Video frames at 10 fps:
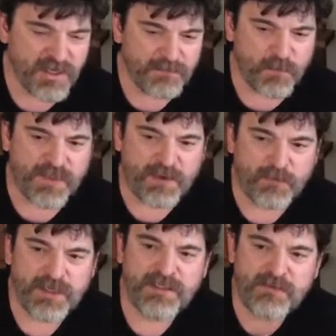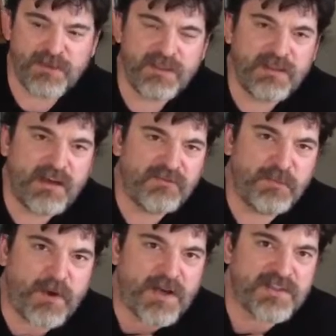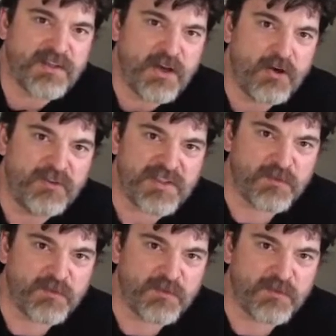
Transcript: where they really, really loved bossa novas.